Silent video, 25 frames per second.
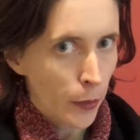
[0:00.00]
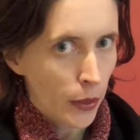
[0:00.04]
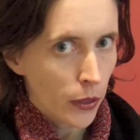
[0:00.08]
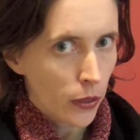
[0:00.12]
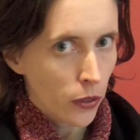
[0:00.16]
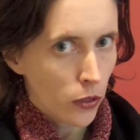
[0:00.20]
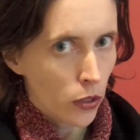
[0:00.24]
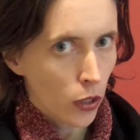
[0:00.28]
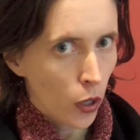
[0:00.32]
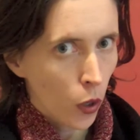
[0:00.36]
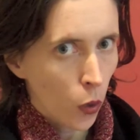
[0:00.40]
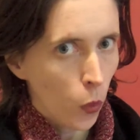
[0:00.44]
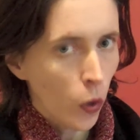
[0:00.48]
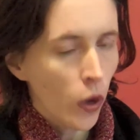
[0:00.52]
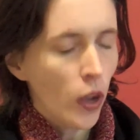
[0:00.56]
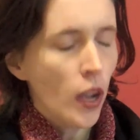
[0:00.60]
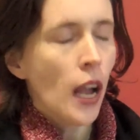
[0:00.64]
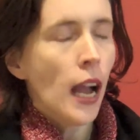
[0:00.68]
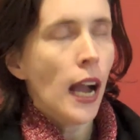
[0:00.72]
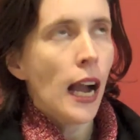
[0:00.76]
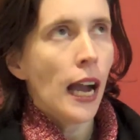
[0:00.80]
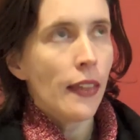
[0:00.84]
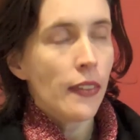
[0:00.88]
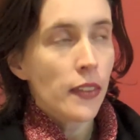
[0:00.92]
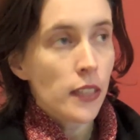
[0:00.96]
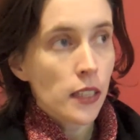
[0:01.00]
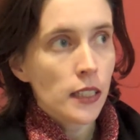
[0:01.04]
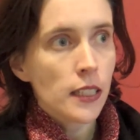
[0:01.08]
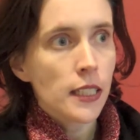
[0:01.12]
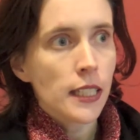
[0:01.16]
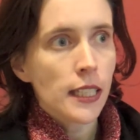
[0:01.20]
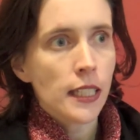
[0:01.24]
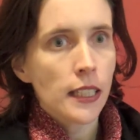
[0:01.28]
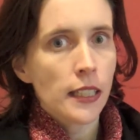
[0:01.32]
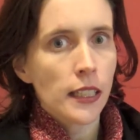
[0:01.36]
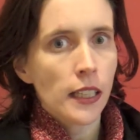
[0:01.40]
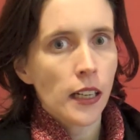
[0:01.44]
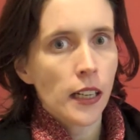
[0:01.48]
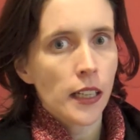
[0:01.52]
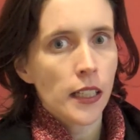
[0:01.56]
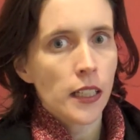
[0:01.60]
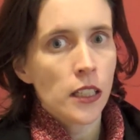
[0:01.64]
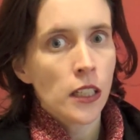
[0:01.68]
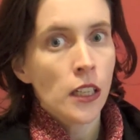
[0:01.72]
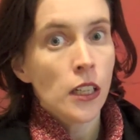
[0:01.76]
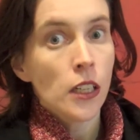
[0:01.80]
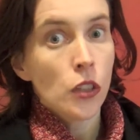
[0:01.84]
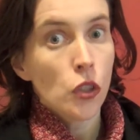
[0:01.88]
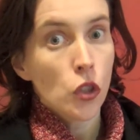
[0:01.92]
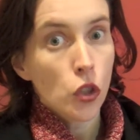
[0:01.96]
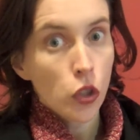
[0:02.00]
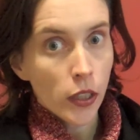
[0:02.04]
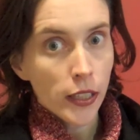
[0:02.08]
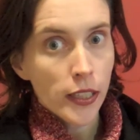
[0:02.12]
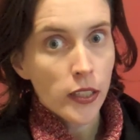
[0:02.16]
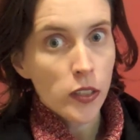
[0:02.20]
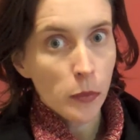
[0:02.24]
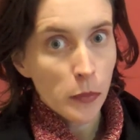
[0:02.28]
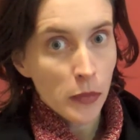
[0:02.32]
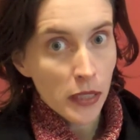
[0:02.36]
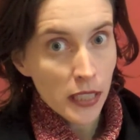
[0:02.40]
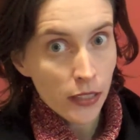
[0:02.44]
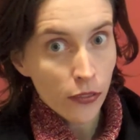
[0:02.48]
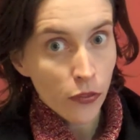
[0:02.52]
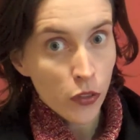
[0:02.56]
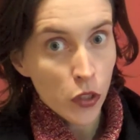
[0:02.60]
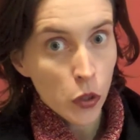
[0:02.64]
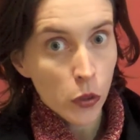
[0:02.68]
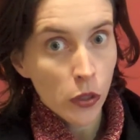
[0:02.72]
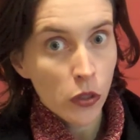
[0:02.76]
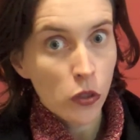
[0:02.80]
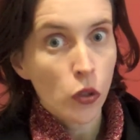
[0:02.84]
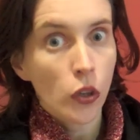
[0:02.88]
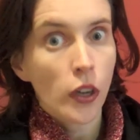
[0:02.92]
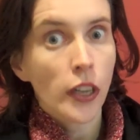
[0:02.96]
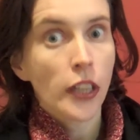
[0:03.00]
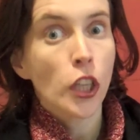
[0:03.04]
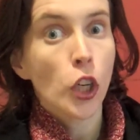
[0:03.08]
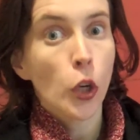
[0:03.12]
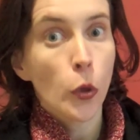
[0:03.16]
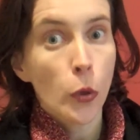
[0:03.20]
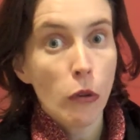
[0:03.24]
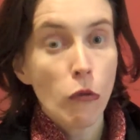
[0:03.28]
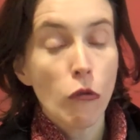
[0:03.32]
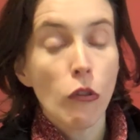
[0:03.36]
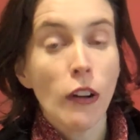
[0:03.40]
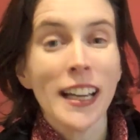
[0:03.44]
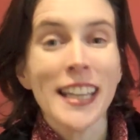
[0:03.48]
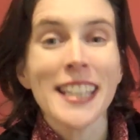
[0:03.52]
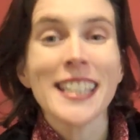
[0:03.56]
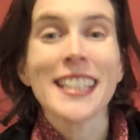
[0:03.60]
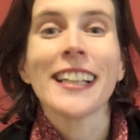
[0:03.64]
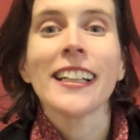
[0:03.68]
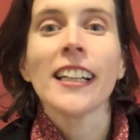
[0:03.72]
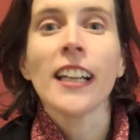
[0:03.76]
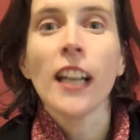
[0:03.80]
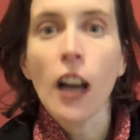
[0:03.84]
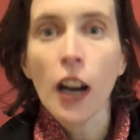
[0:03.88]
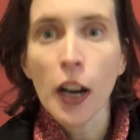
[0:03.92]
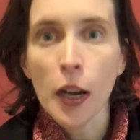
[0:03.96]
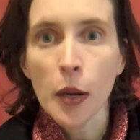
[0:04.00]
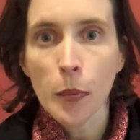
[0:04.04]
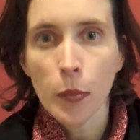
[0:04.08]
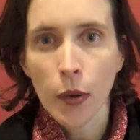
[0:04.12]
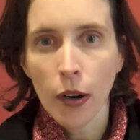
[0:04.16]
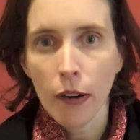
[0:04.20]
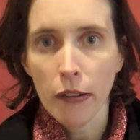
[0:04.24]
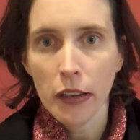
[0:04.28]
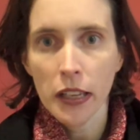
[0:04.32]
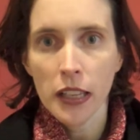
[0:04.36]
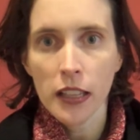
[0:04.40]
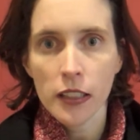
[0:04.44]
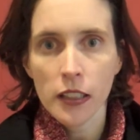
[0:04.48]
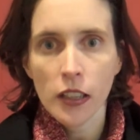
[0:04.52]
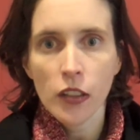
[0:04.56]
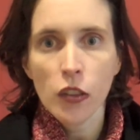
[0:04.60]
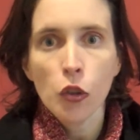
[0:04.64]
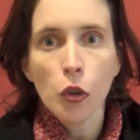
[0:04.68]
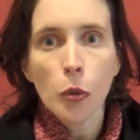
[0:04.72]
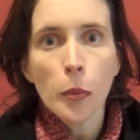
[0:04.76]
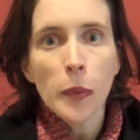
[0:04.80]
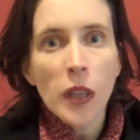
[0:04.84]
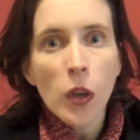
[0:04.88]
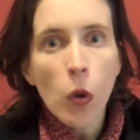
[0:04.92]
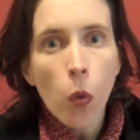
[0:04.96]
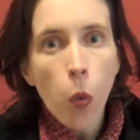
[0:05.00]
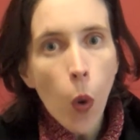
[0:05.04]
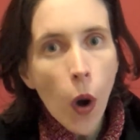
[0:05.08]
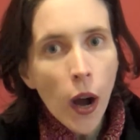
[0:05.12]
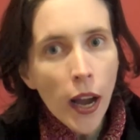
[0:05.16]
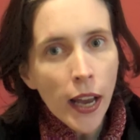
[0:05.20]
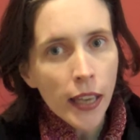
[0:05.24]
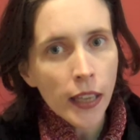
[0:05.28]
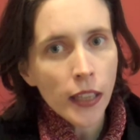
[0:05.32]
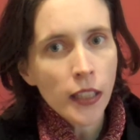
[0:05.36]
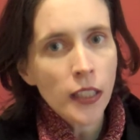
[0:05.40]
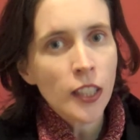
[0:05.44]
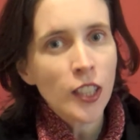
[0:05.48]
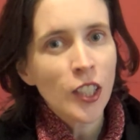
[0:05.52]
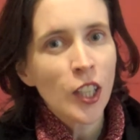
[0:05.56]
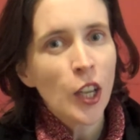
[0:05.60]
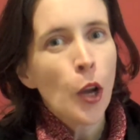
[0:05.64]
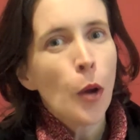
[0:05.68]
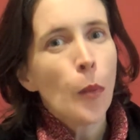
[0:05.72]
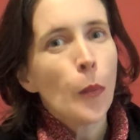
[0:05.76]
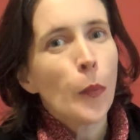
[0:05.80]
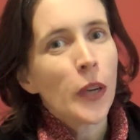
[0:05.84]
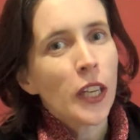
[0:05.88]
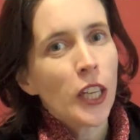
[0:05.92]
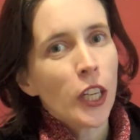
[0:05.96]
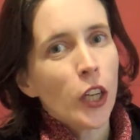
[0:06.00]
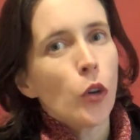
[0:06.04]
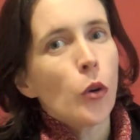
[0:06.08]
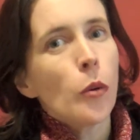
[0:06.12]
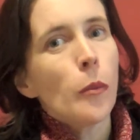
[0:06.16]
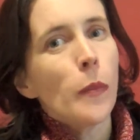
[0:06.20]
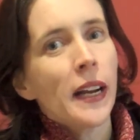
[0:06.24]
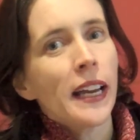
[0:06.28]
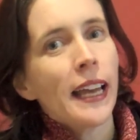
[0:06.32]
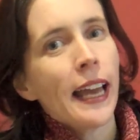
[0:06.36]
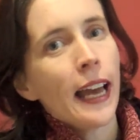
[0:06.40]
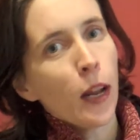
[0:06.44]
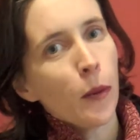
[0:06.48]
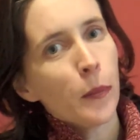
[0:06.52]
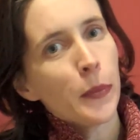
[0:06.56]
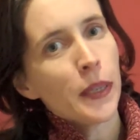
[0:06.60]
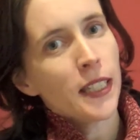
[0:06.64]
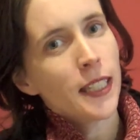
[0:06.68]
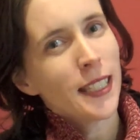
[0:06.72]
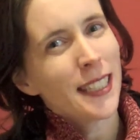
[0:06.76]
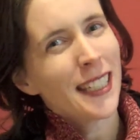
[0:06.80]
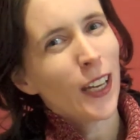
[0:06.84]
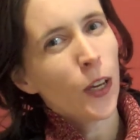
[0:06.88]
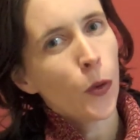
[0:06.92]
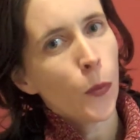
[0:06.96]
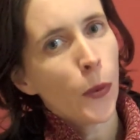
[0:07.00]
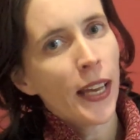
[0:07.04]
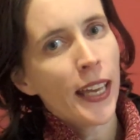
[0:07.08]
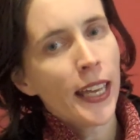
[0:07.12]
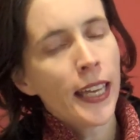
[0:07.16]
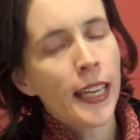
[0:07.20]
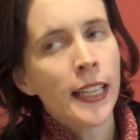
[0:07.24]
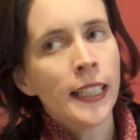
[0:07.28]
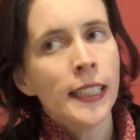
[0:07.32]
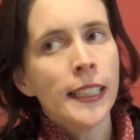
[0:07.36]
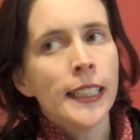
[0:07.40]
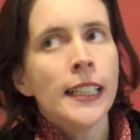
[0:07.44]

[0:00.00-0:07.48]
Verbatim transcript: So I had this idea that I'd try something different. So I thought I'd go and write in a library because I thought it'd be quiet, but you know, it might help me to stay awake.